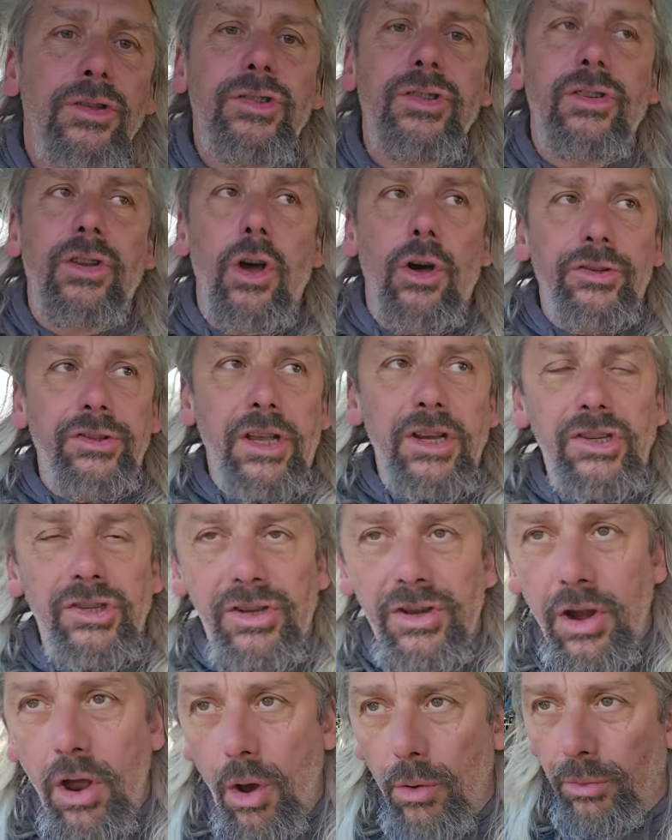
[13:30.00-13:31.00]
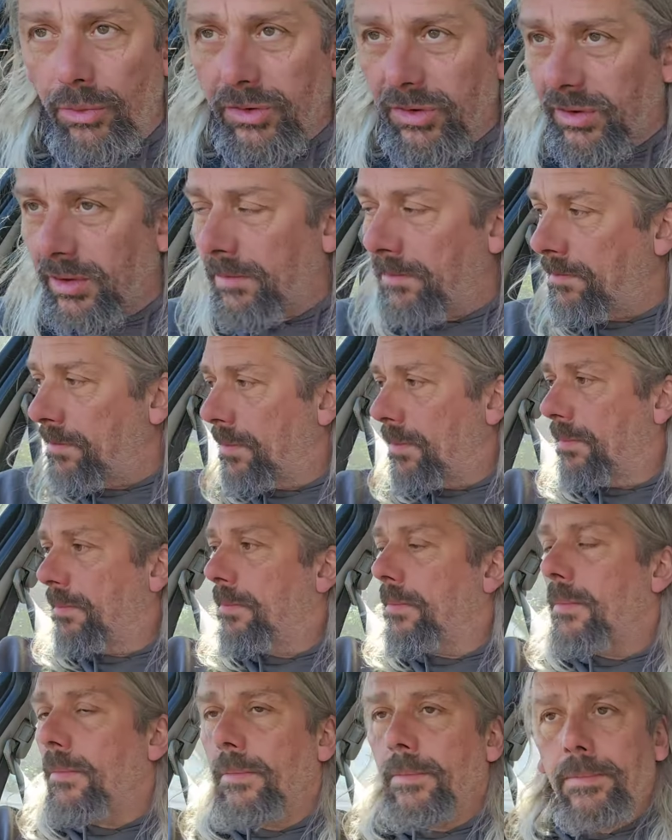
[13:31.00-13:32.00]
Scottish notes.
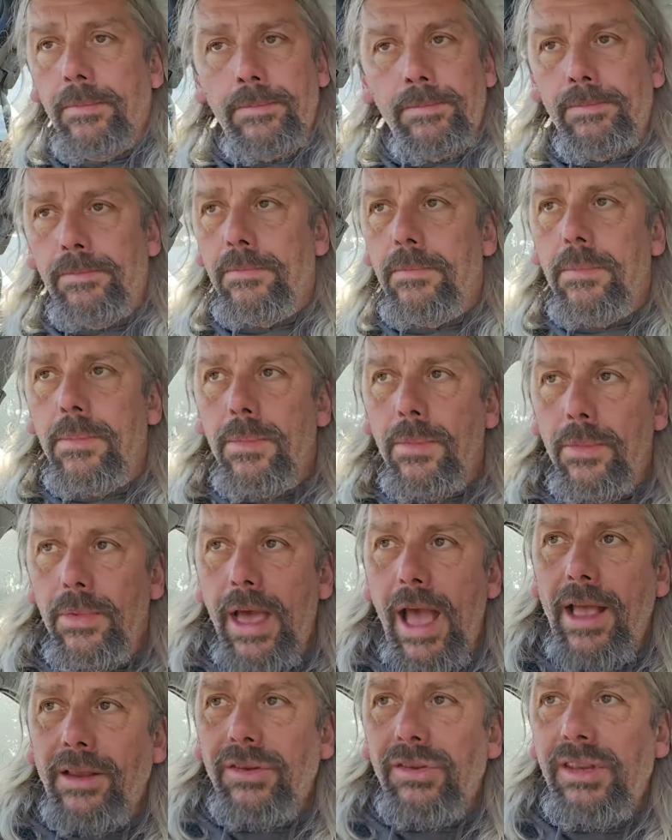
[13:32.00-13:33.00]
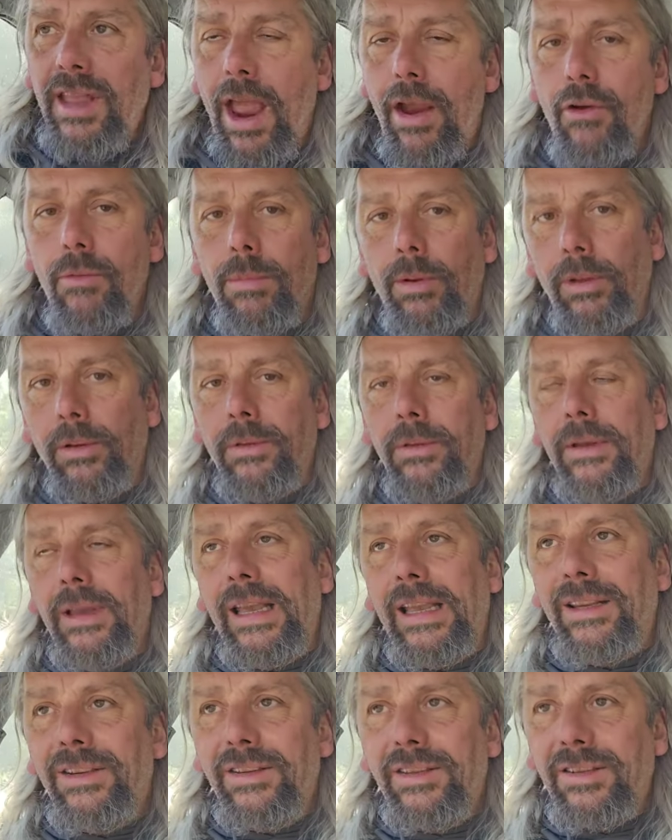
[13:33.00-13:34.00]
That's terrible.
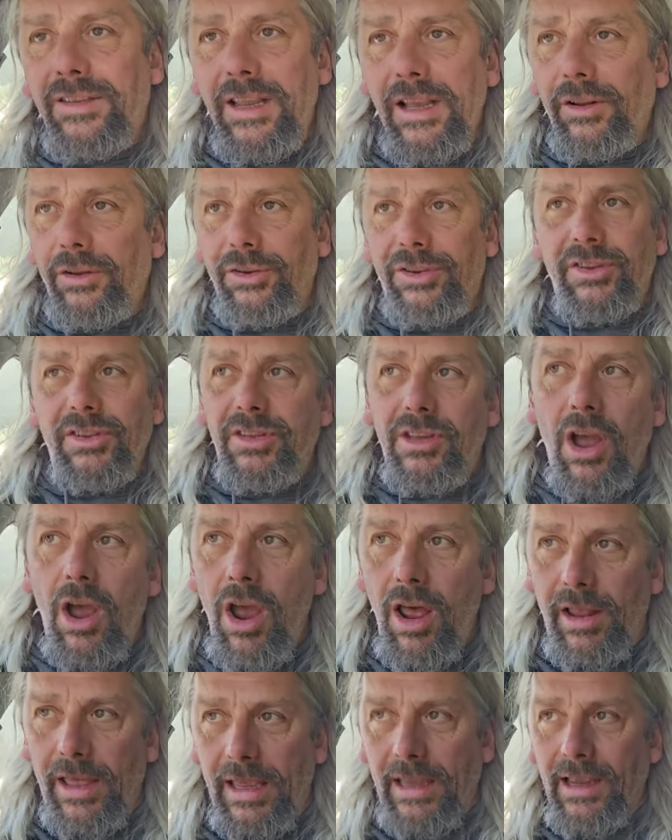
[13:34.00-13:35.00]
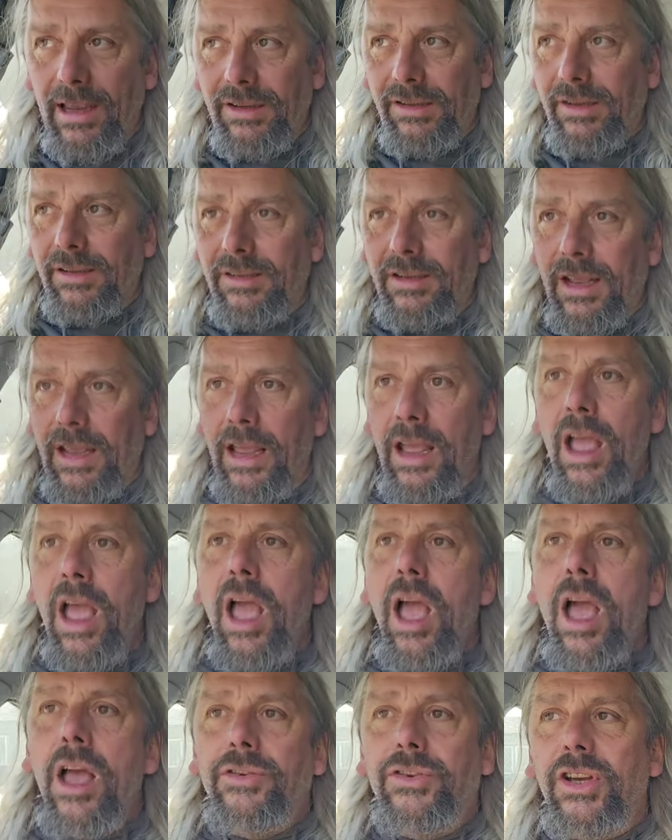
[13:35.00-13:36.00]
It's still sterling, isn't it?
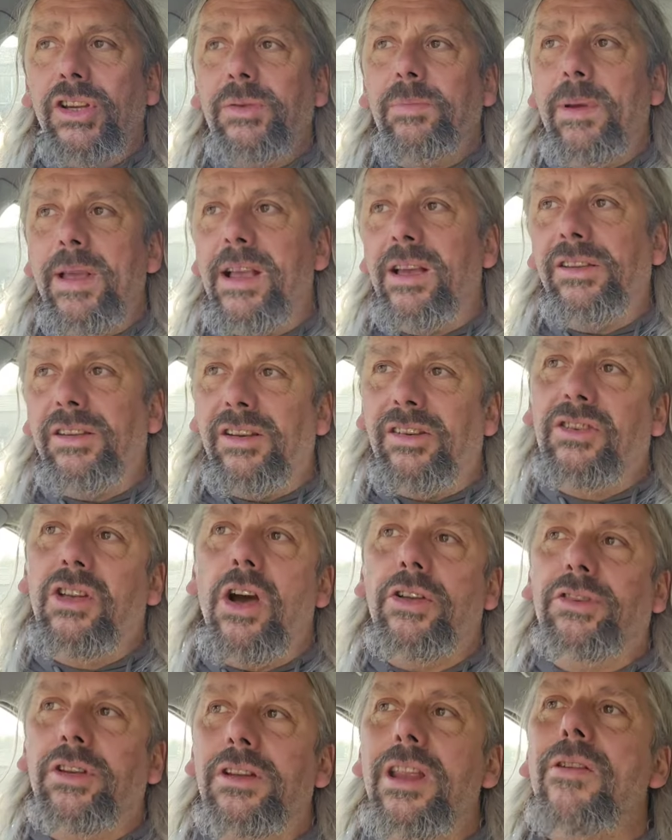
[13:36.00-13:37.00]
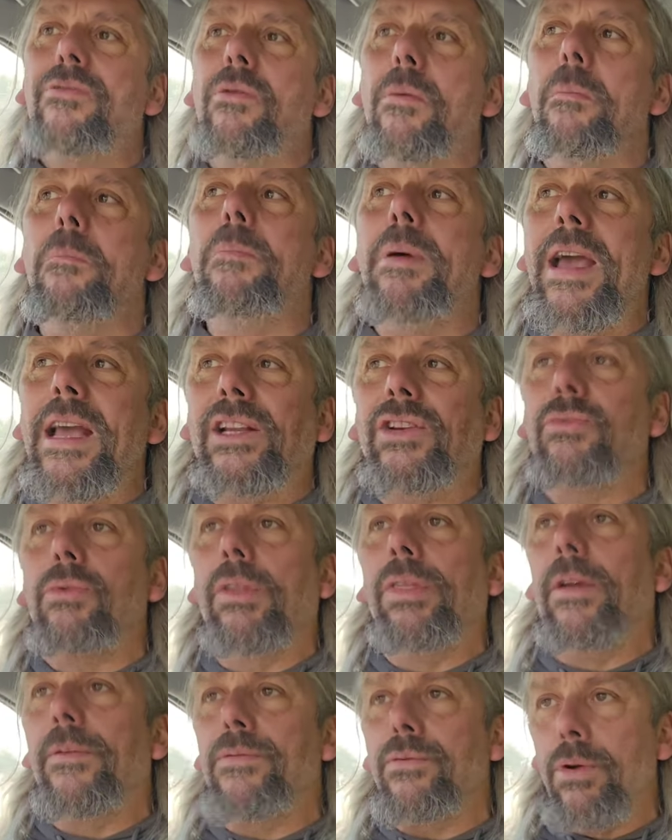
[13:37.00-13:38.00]
Just because it's got a different picture
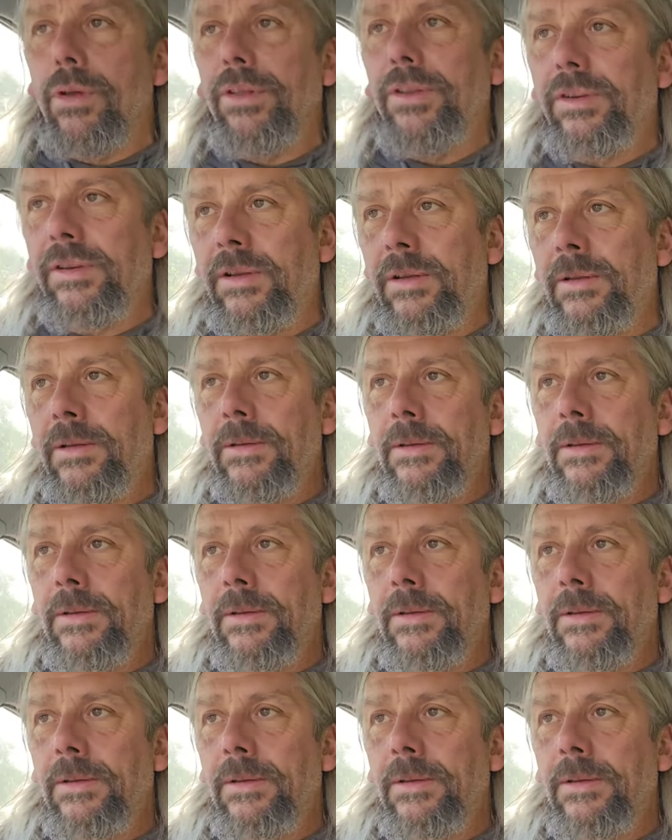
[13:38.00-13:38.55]
on the front.